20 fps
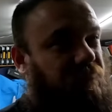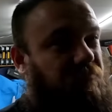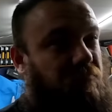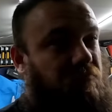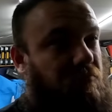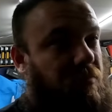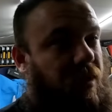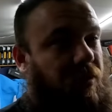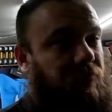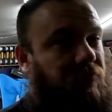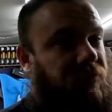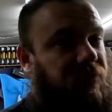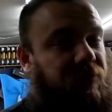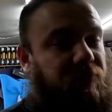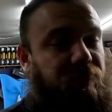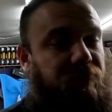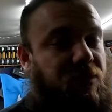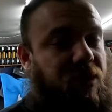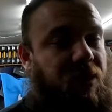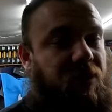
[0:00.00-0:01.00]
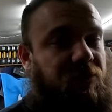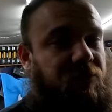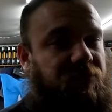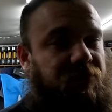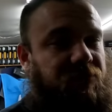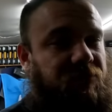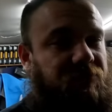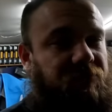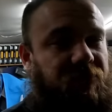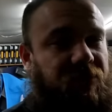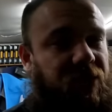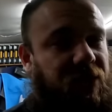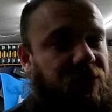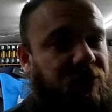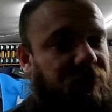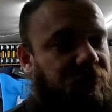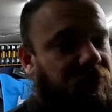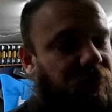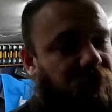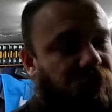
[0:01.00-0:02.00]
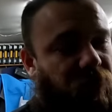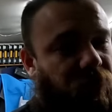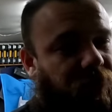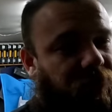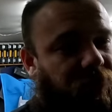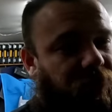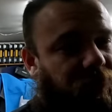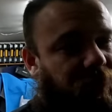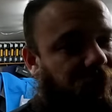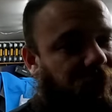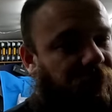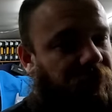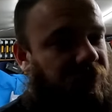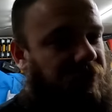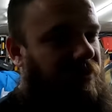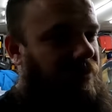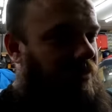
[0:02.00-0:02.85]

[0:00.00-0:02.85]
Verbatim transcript: mounting box thing onto it